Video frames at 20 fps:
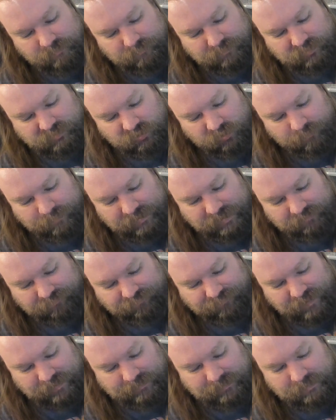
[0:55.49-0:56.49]
but don't be a
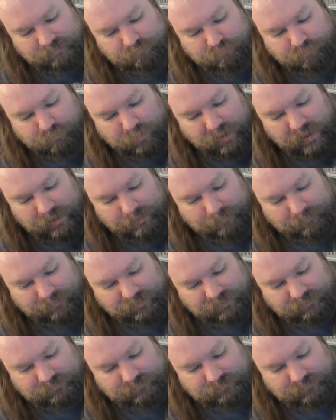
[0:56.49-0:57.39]
fucking bum.